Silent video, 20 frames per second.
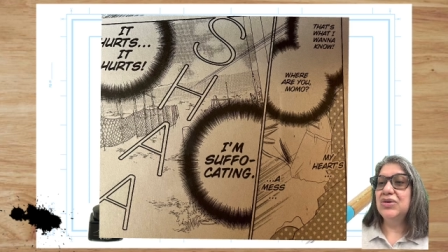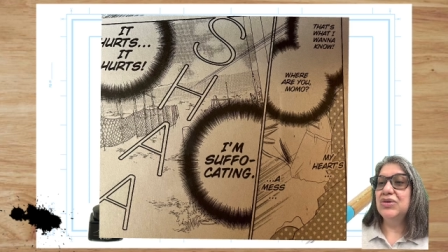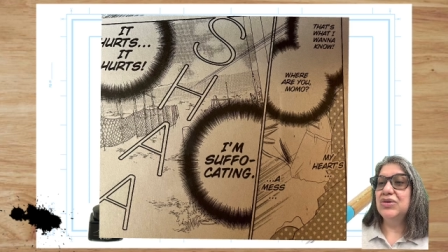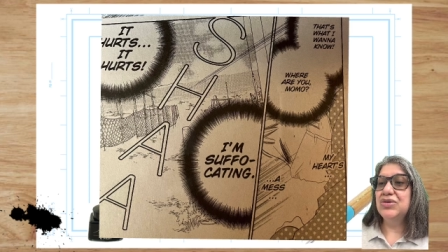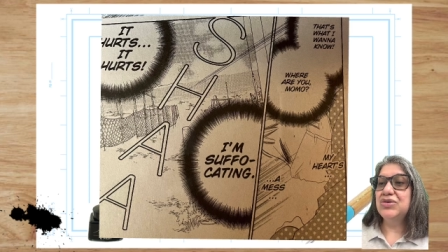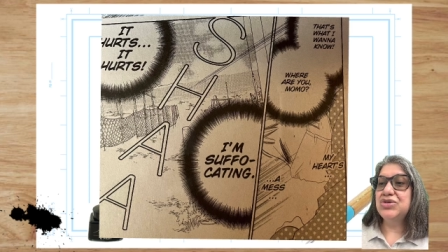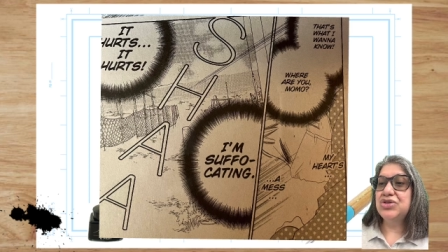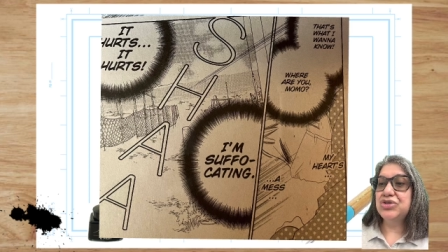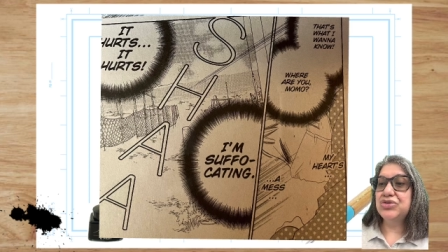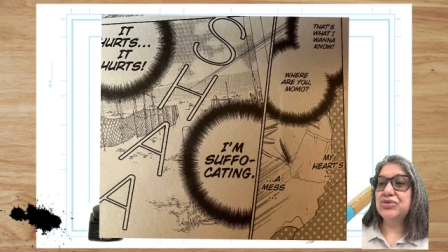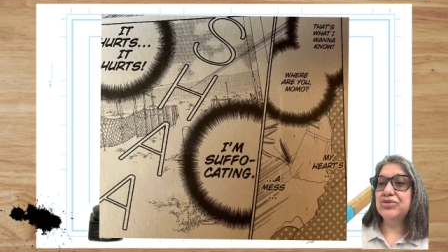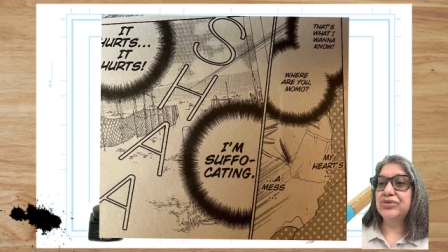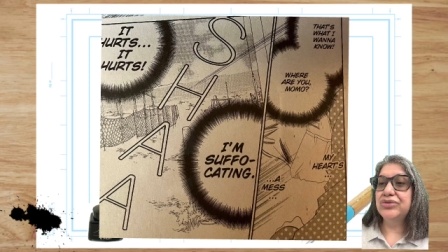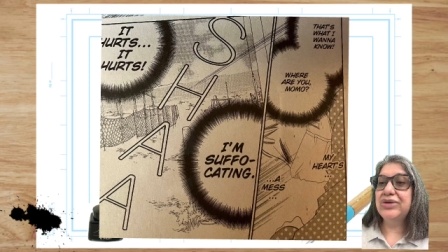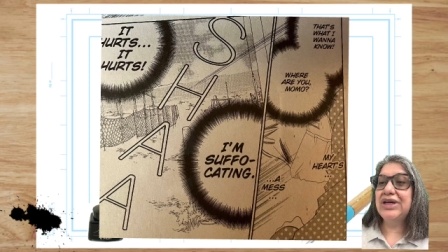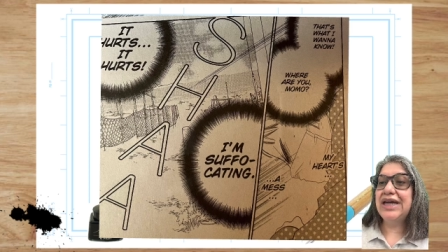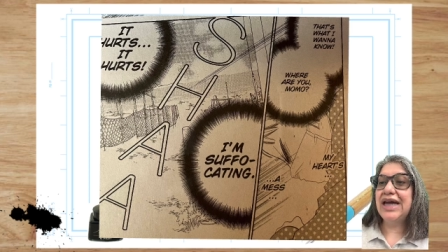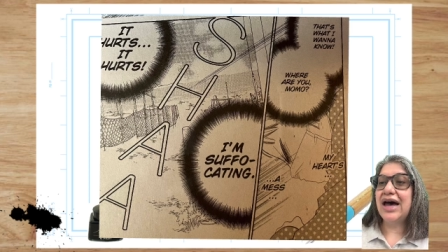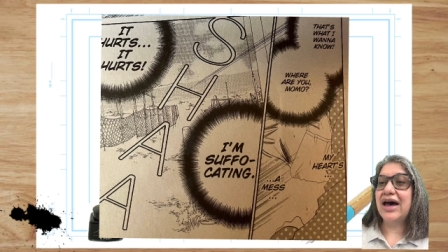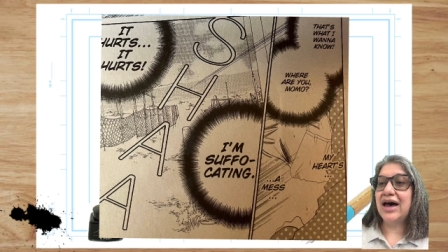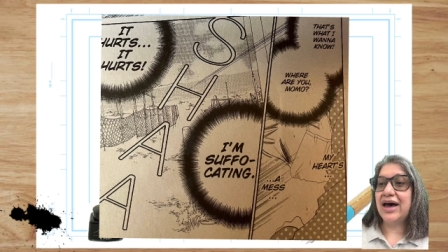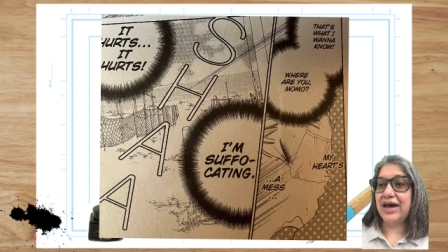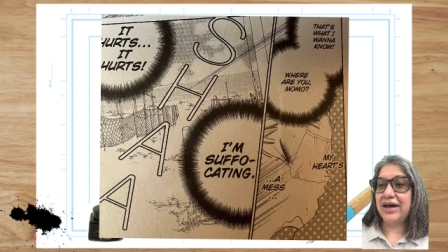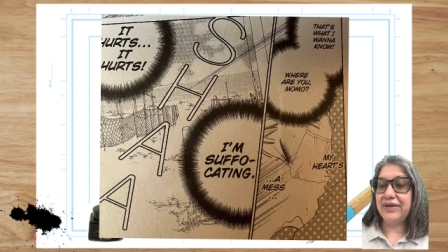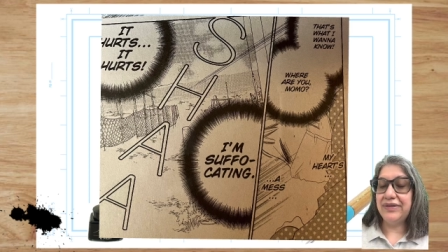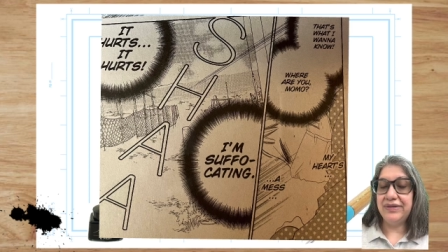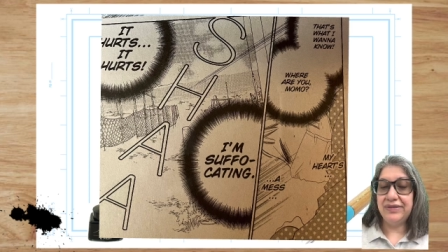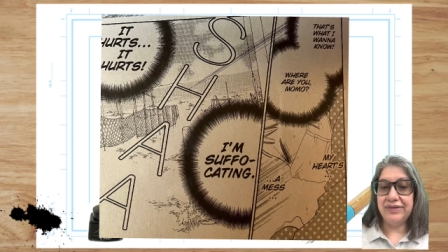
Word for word: Yuzuriha,